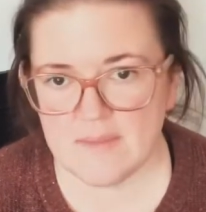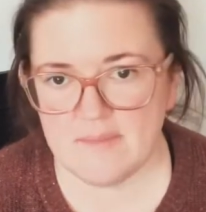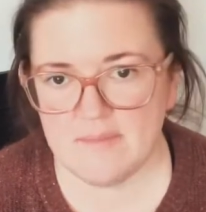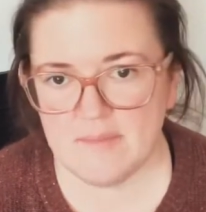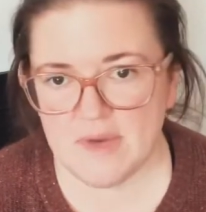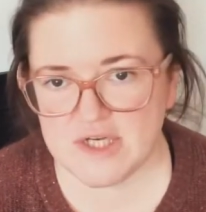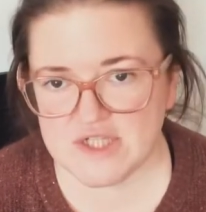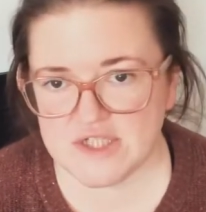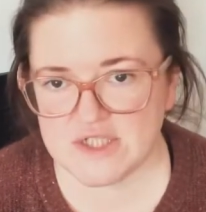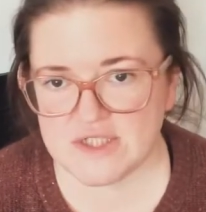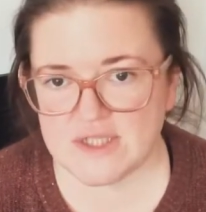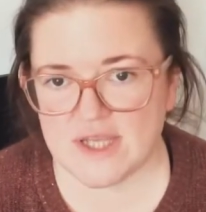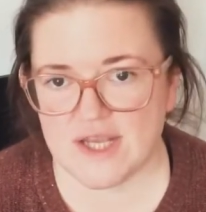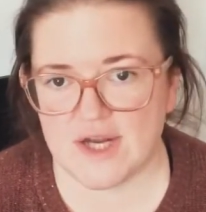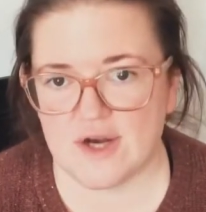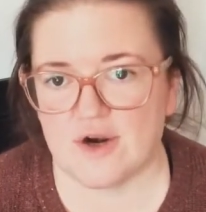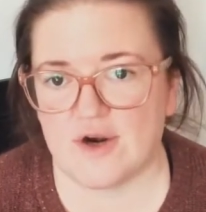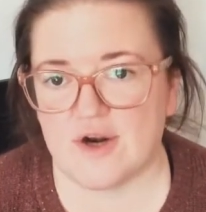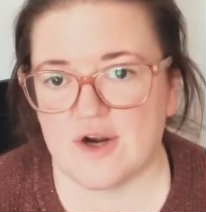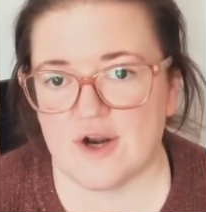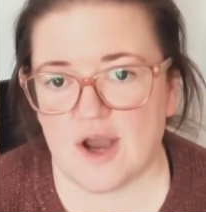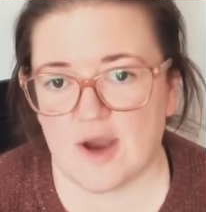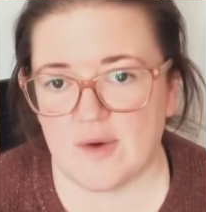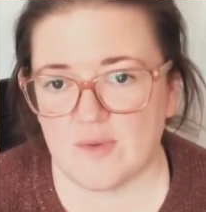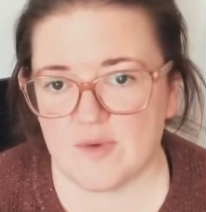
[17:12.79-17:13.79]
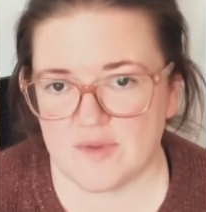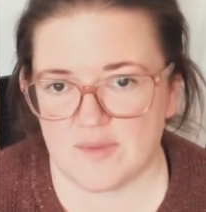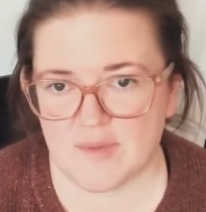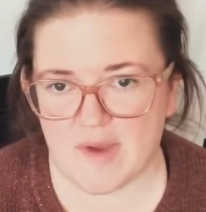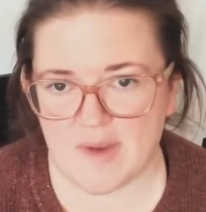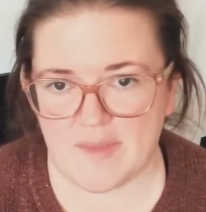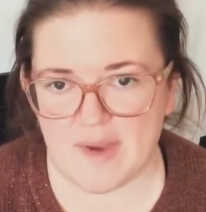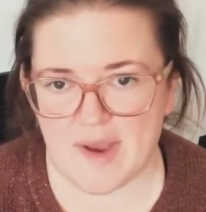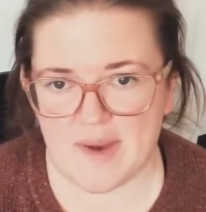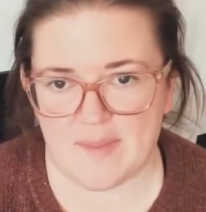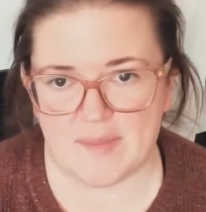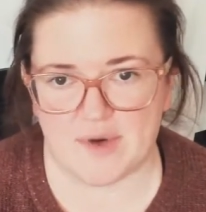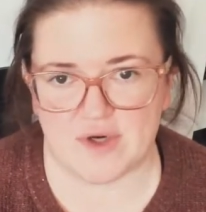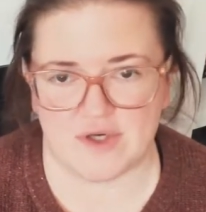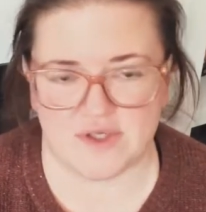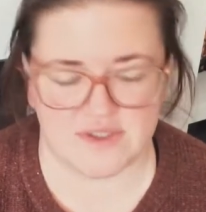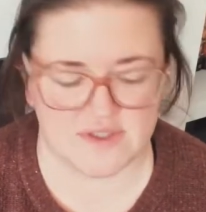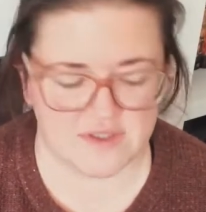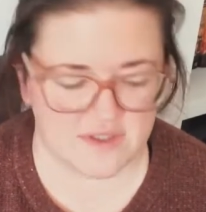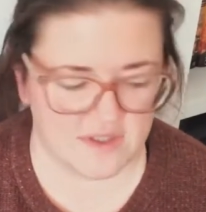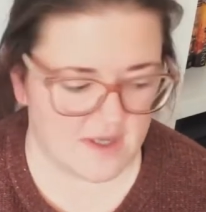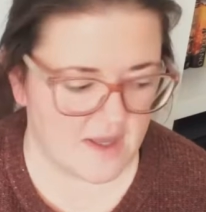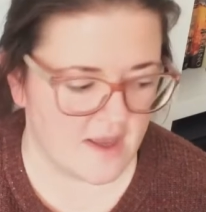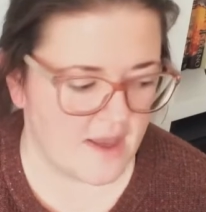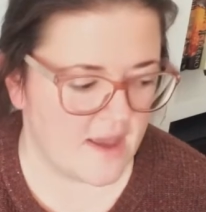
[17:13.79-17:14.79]
much later, not with my
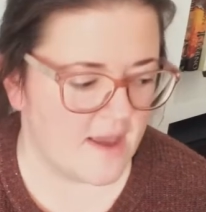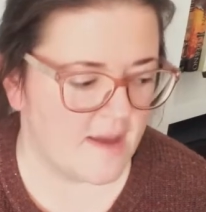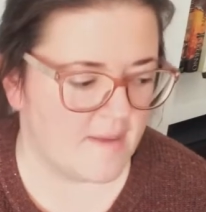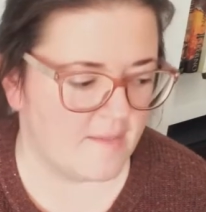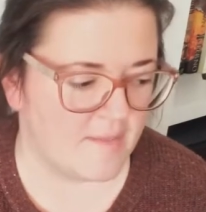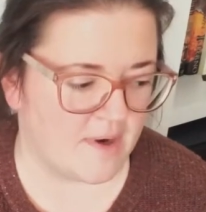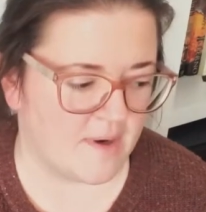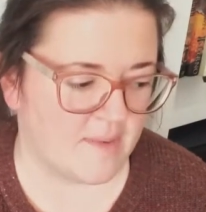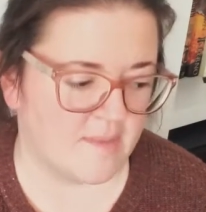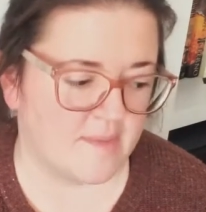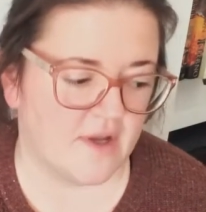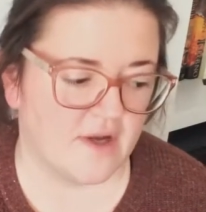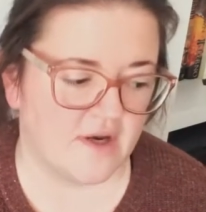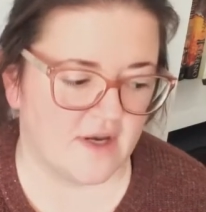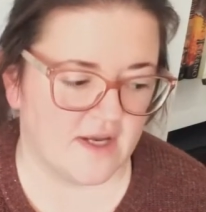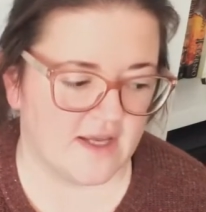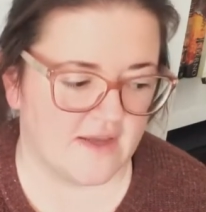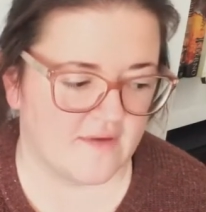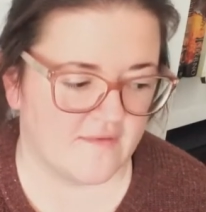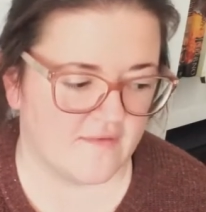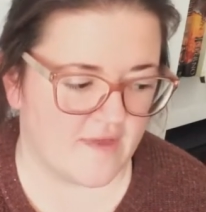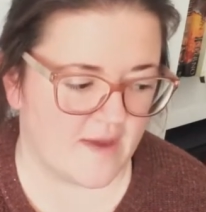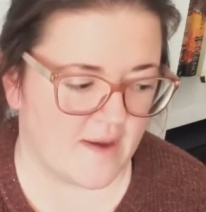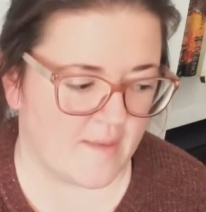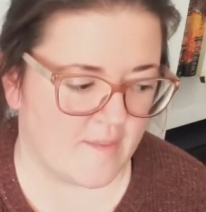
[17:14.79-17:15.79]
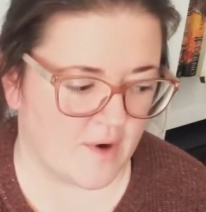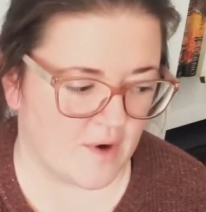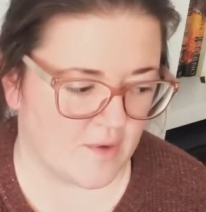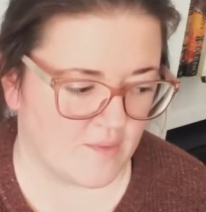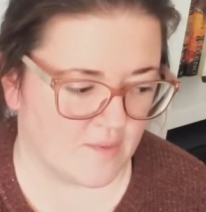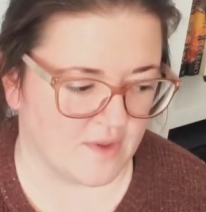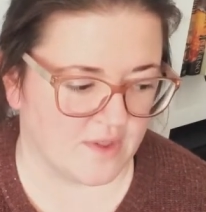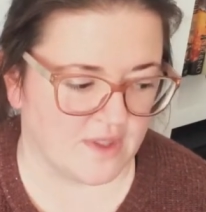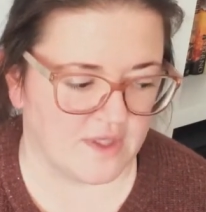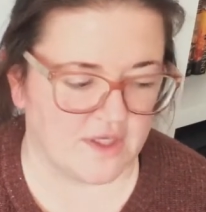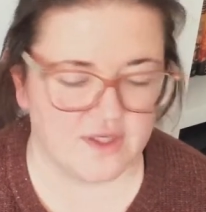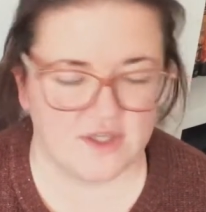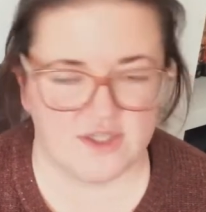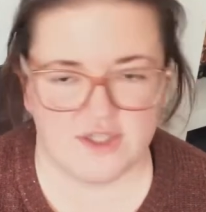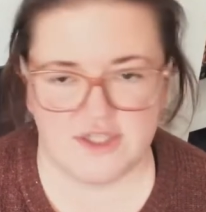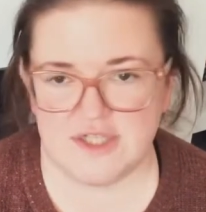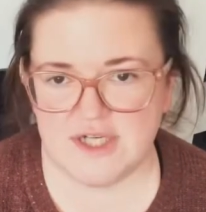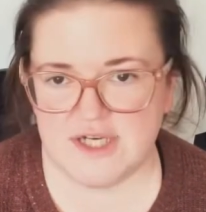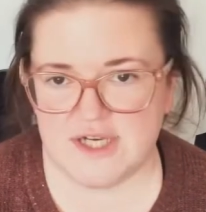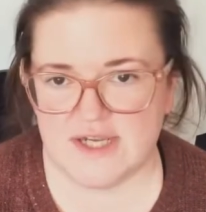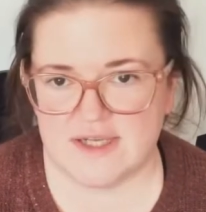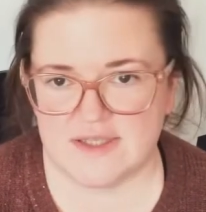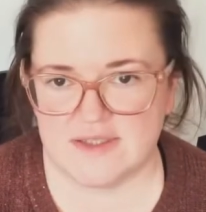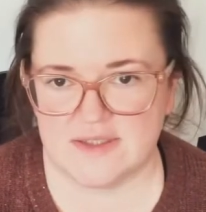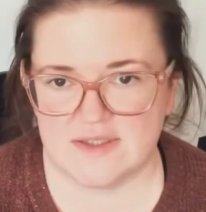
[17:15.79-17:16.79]
peppers, but I'm gonna give them a really good
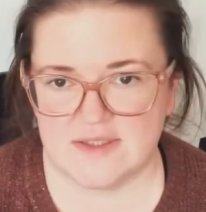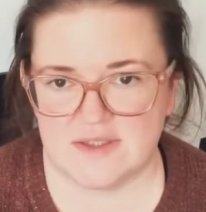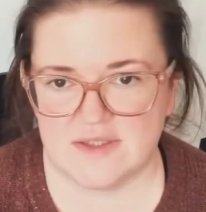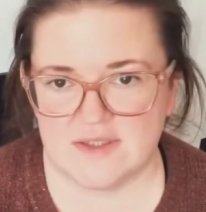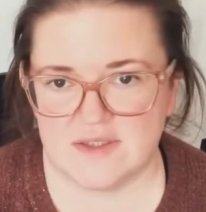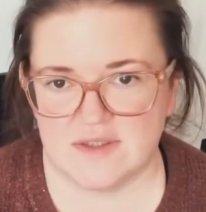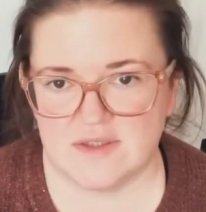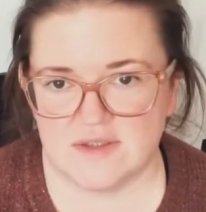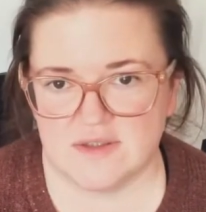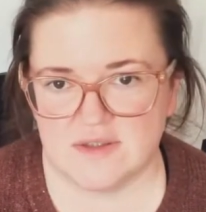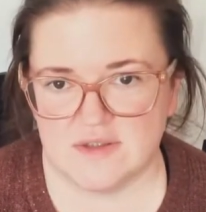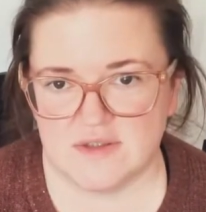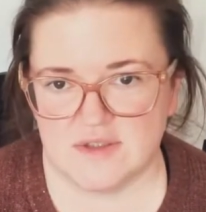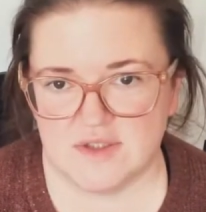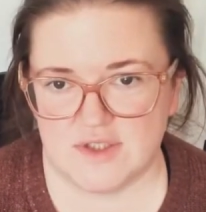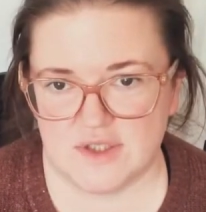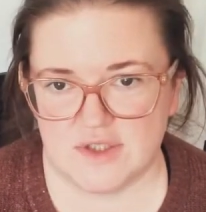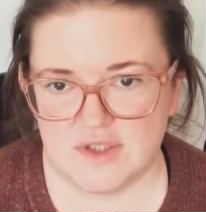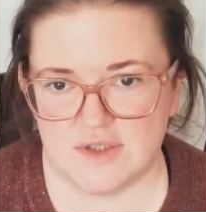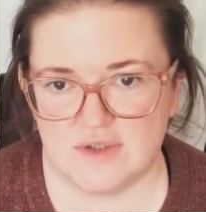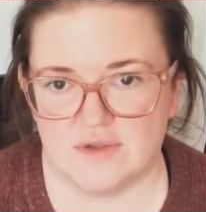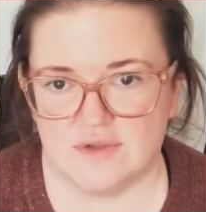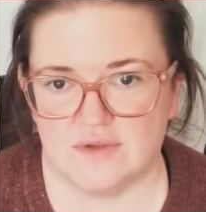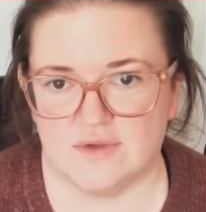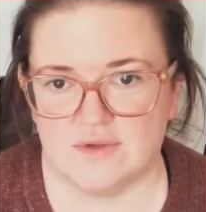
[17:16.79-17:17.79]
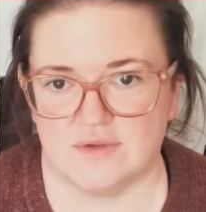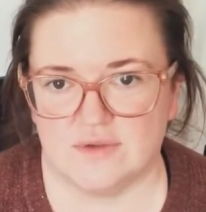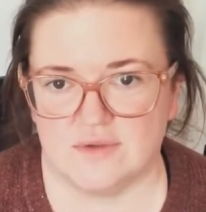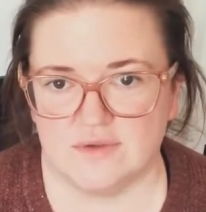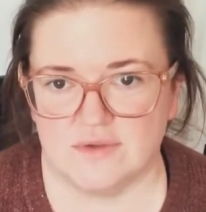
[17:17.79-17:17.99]
chance to